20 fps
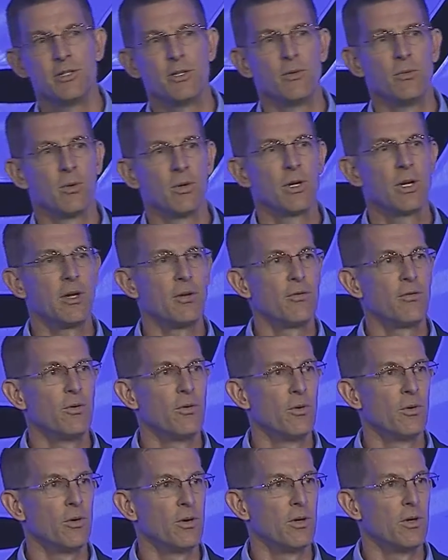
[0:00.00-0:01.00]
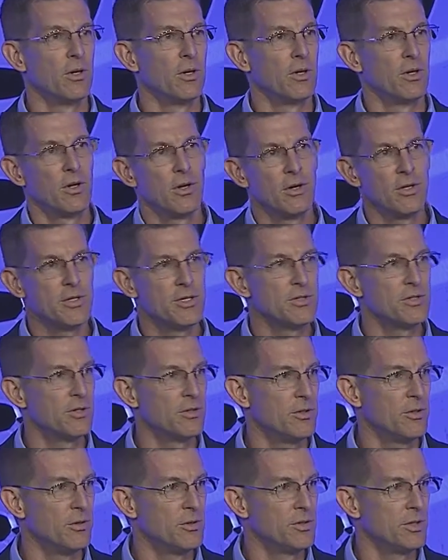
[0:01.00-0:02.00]
in working for a large
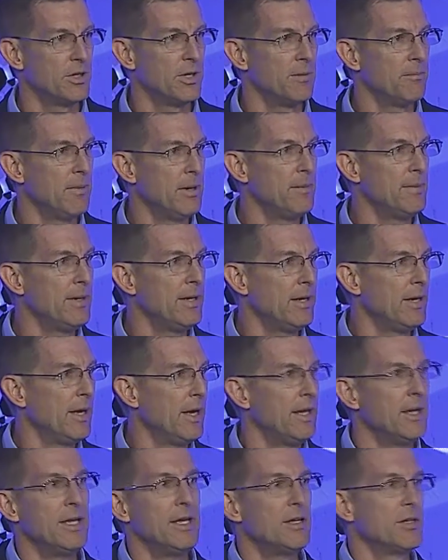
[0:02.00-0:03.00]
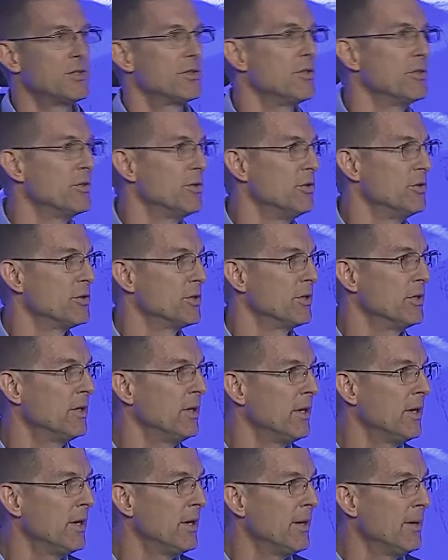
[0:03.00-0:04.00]
institution, and maybe any institution,
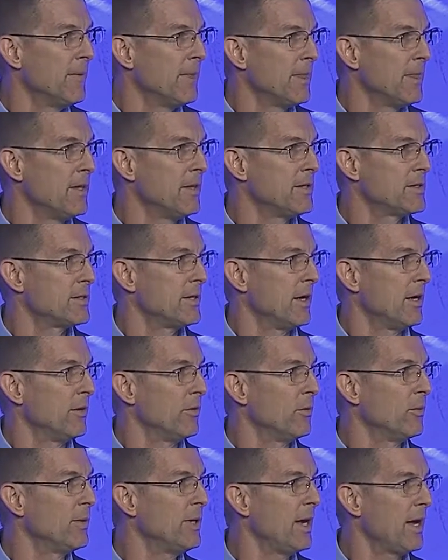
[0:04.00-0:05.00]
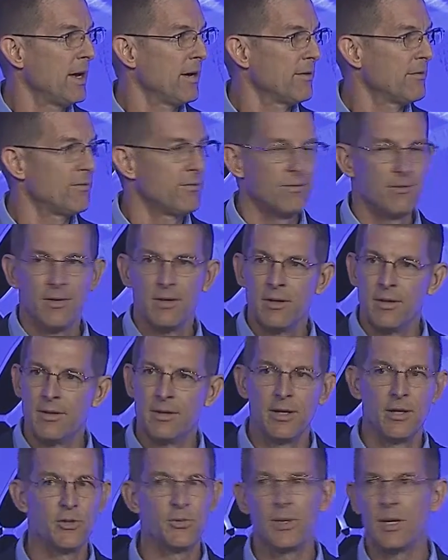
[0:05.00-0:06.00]
is that we have
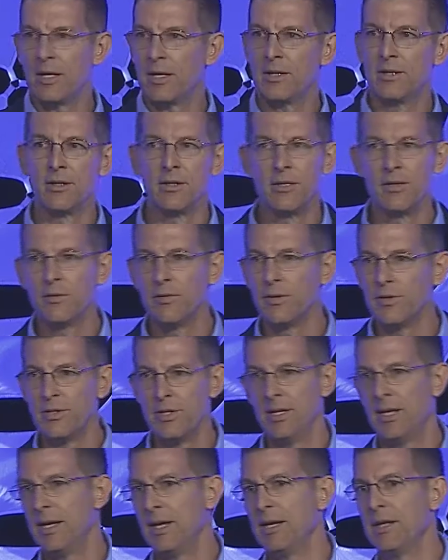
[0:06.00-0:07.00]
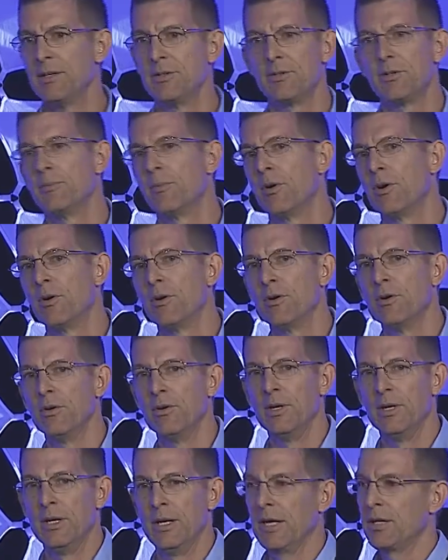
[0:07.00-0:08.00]
things we got to deliver today and tomorrow
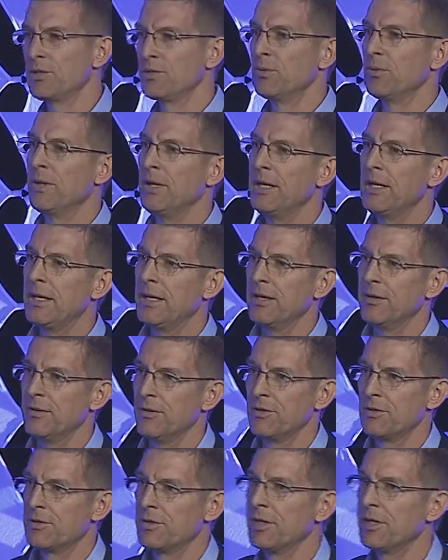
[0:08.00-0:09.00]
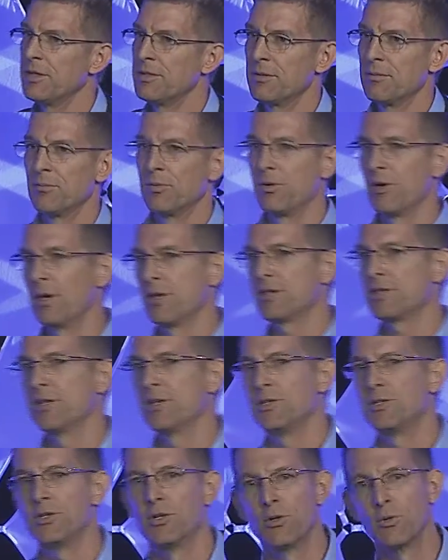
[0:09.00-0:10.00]
and next week, and there's things in
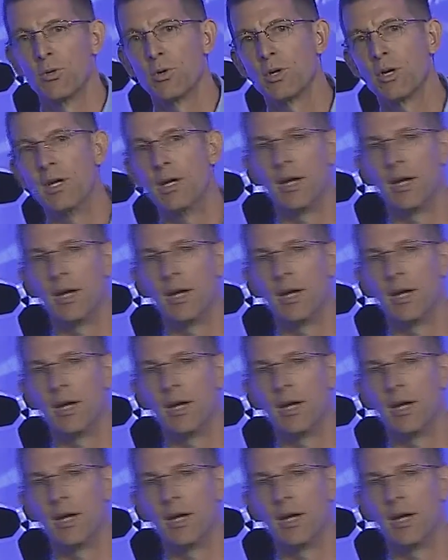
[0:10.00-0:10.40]
process. You're working